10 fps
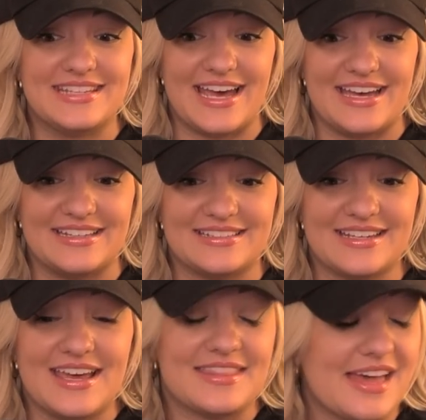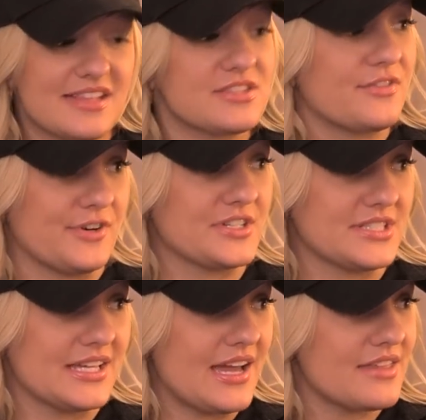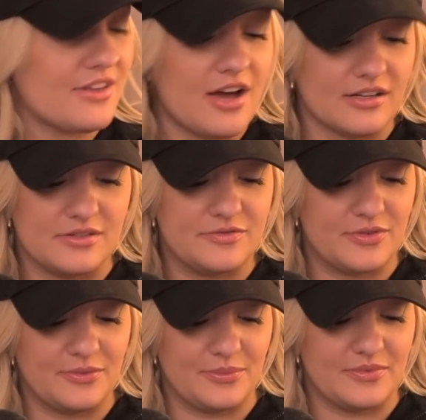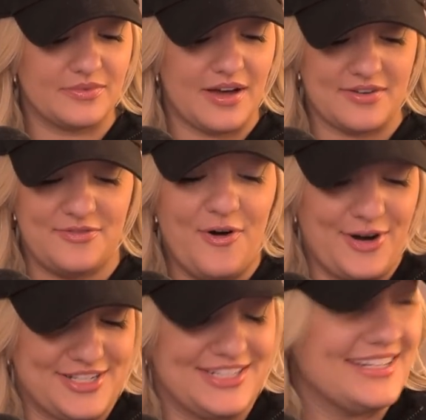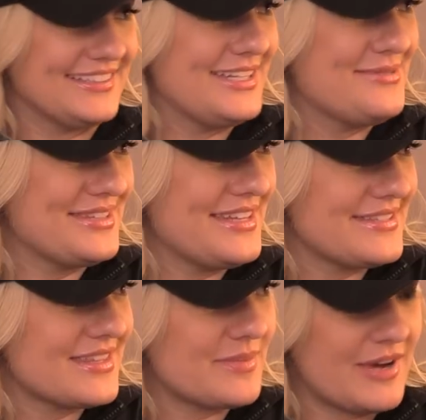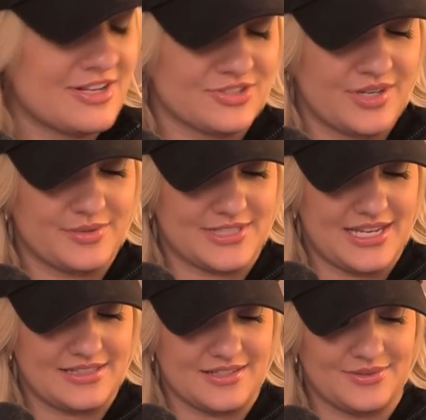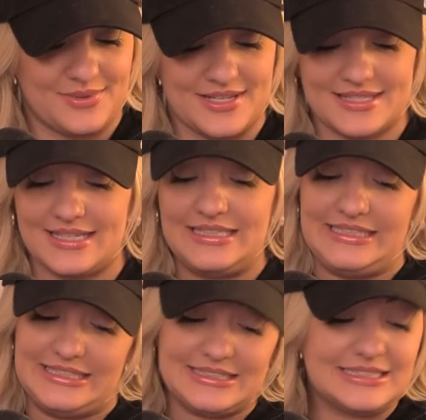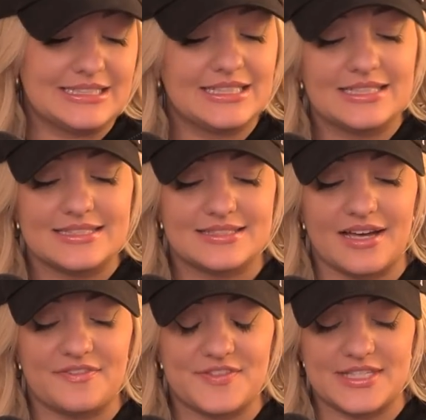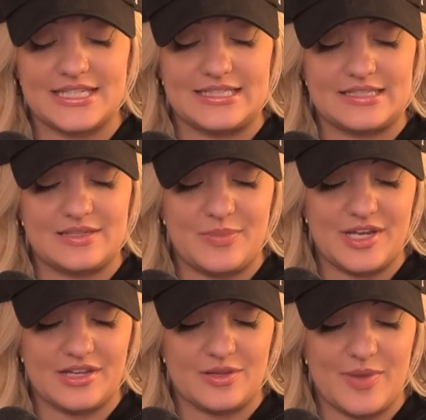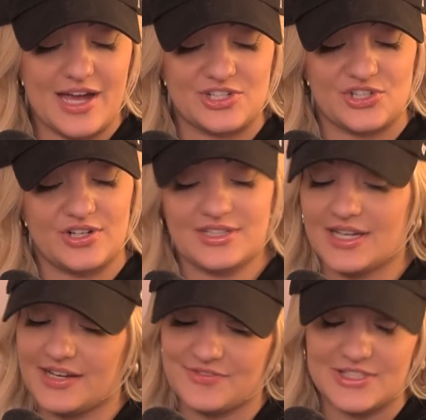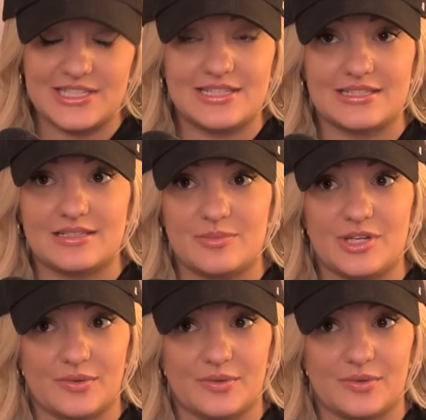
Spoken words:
dead. That's the first thing I thought of. Unfortunately, when they said The Bachelorette was canceled, was tough season to be on The Bachelor. Tough season to be